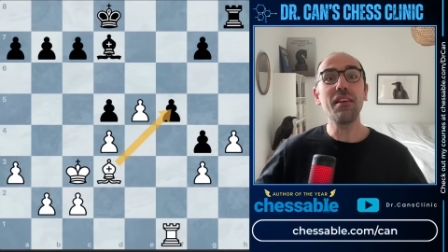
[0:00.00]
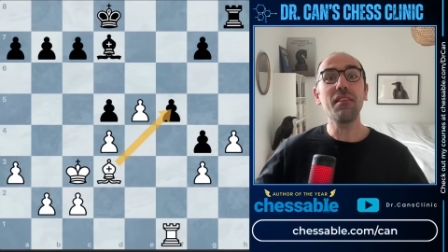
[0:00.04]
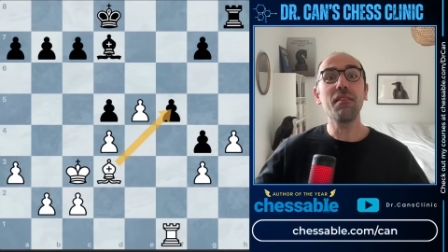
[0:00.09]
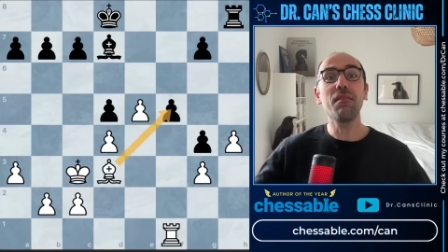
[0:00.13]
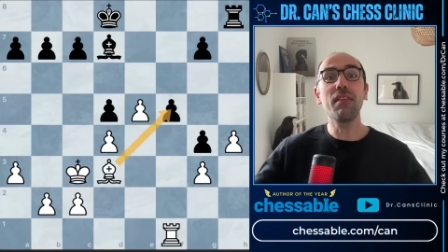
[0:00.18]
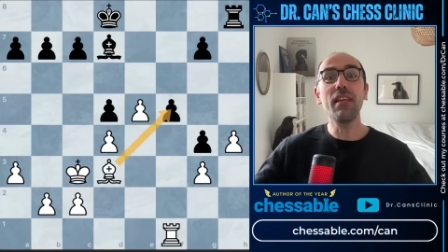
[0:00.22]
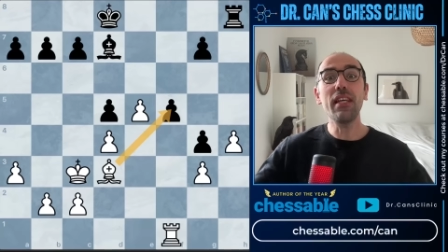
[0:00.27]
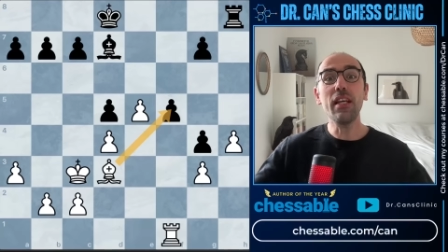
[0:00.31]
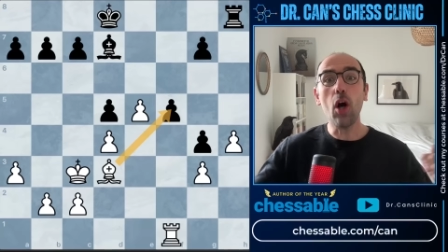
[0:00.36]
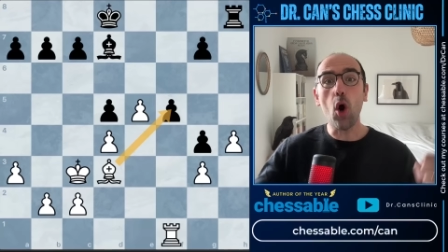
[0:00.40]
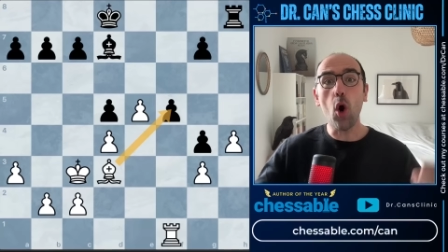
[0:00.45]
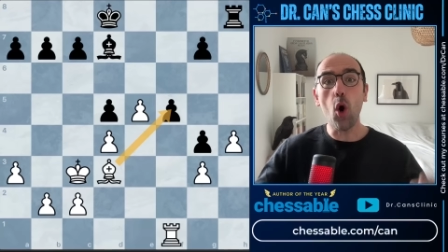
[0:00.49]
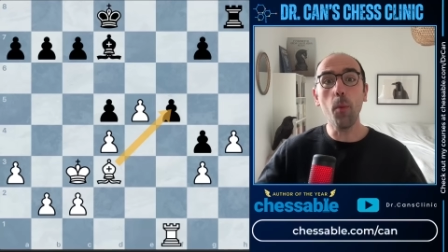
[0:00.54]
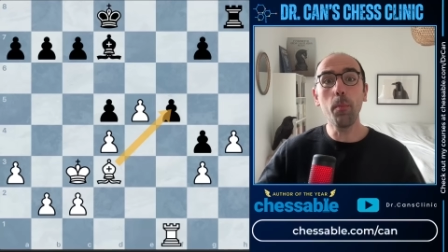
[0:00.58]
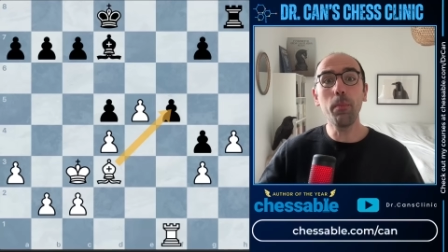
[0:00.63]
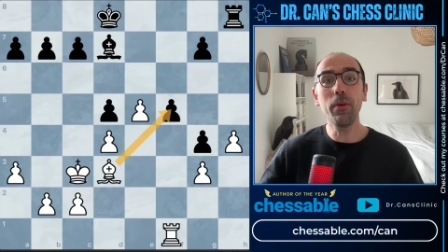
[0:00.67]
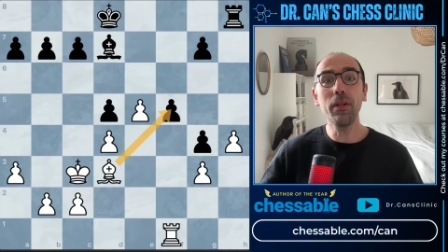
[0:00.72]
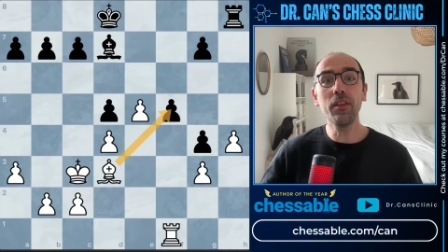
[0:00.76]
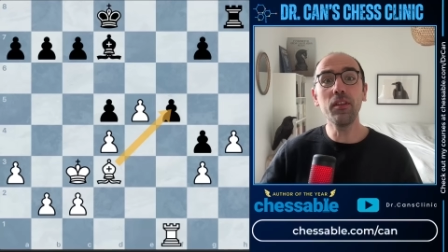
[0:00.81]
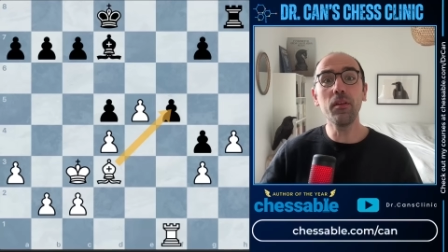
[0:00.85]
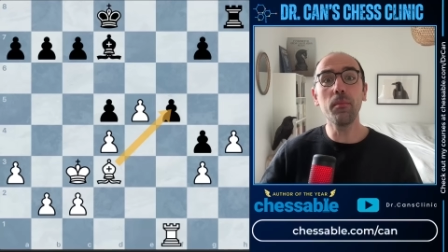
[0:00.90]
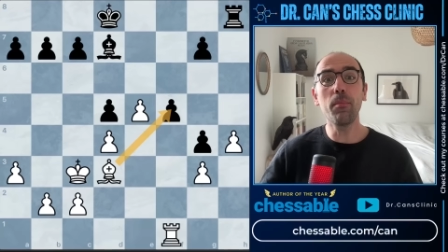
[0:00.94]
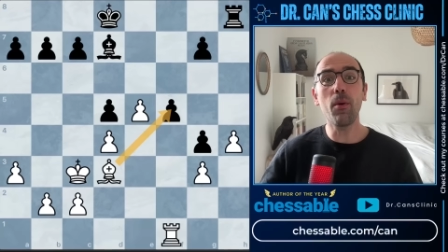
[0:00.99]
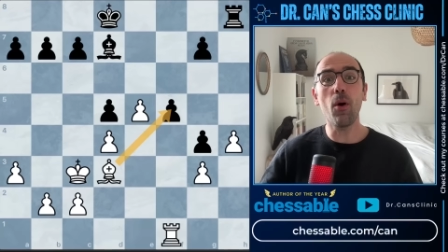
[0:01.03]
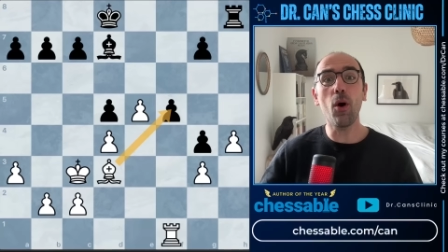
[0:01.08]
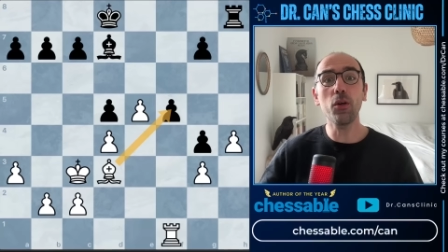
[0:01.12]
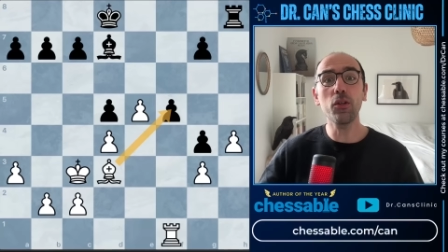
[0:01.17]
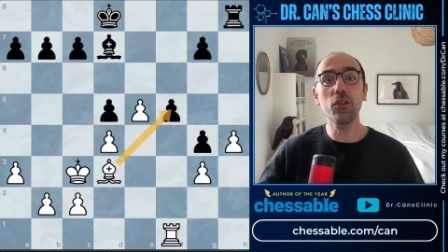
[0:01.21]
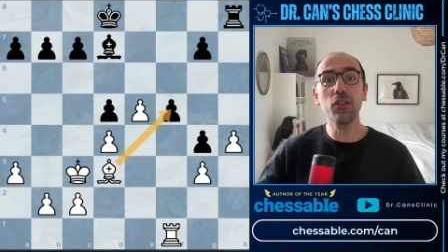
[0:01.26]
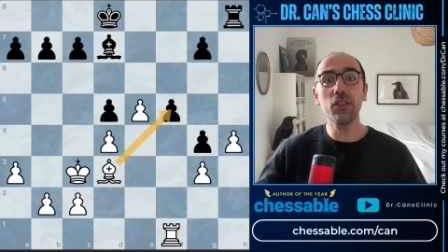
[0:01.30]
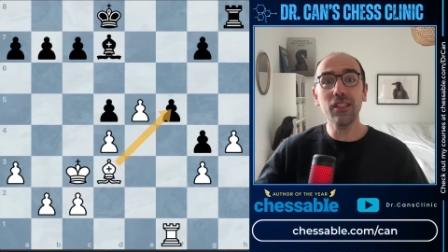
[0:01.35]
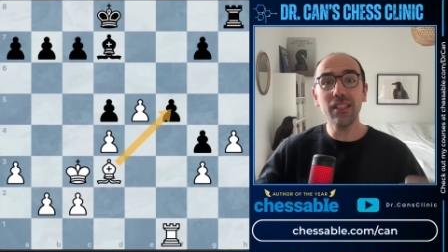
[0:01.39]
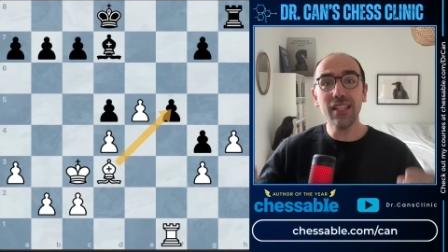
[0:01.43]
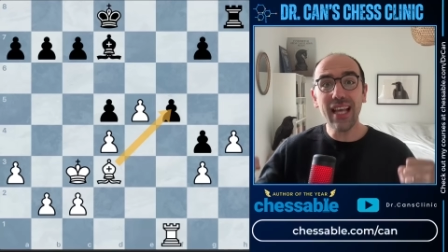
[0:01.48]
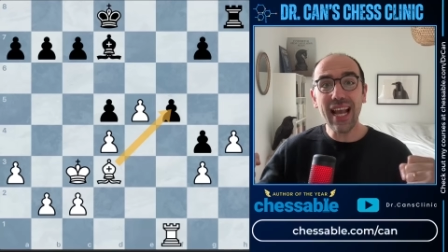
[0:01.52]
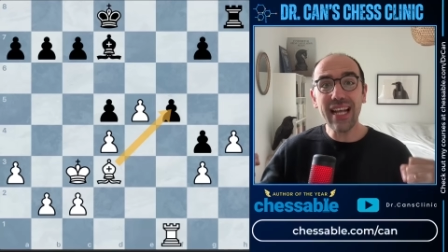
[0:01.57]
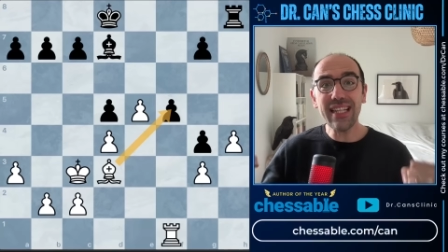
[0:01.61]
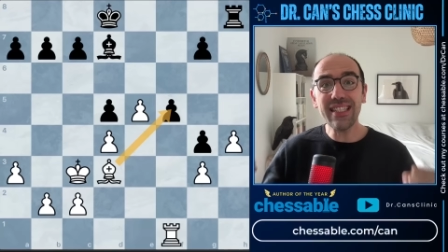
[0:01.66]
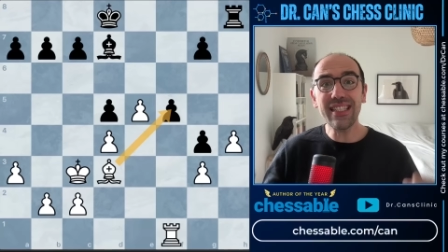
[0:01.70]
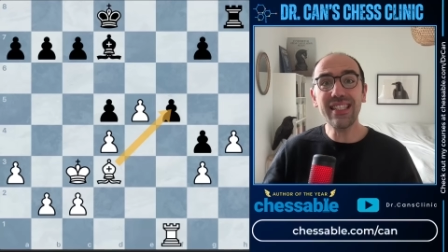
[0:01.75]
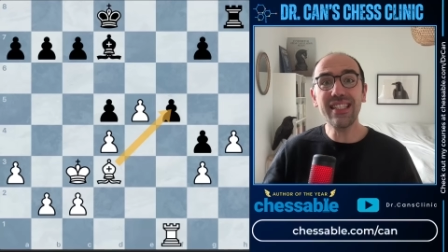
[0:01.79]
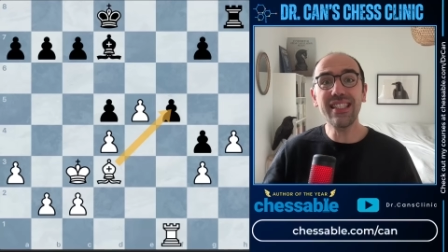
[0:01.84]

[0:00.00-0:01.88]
we open the box and